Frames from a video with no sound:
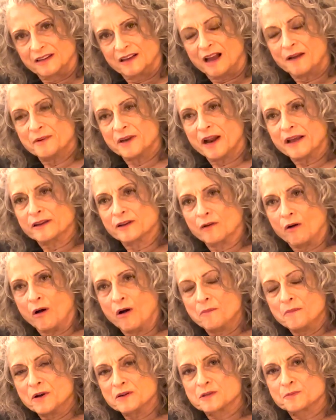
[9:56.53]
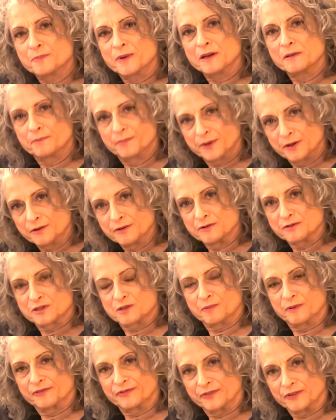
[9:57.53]
I mean, I could almost be
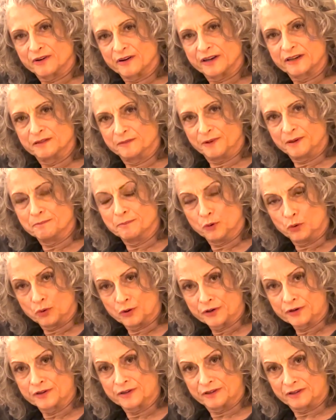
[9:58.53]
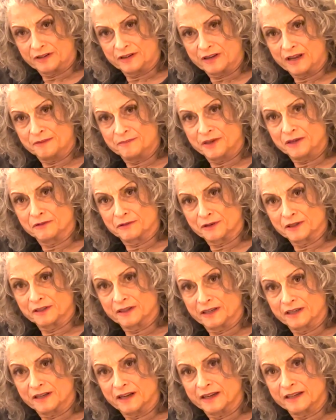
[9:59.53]
abused before I could be bored. I mean,
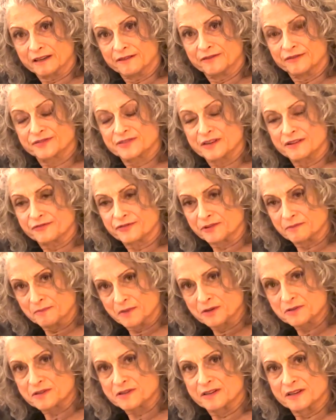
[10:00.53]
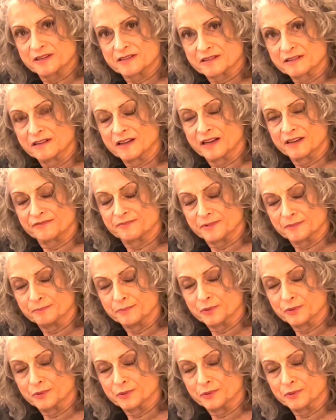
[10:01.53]
really, I can suffer most things in life but